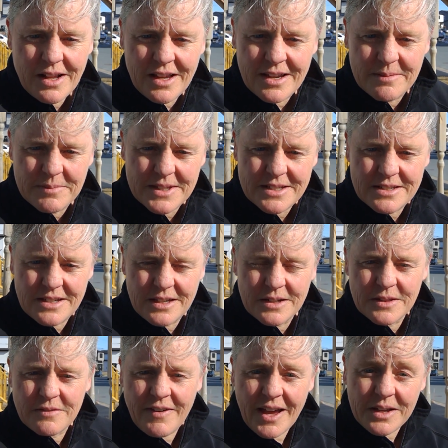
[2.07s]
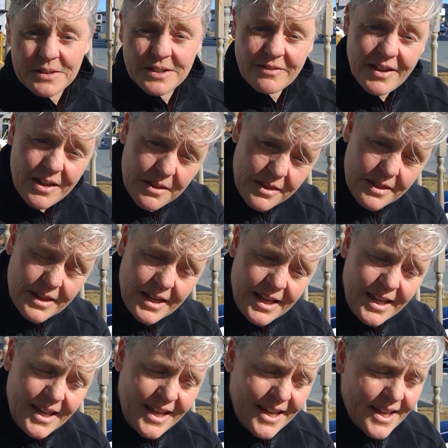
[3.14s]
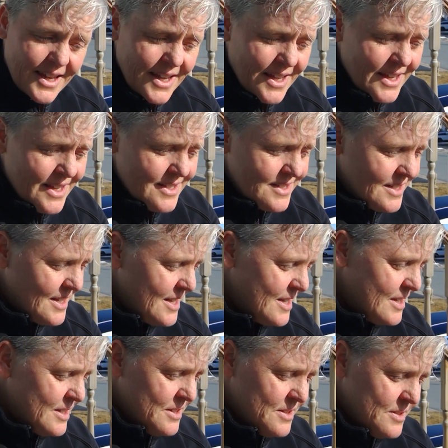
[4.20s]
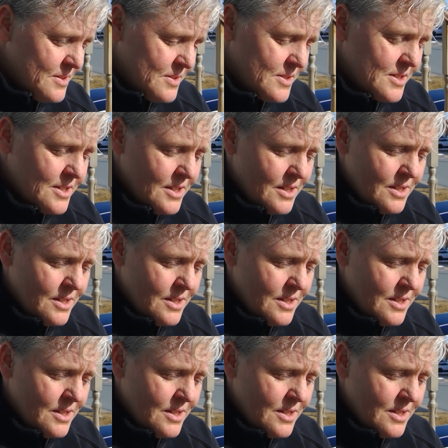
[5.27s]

I'm the Dean of the Faculty of Health, and today is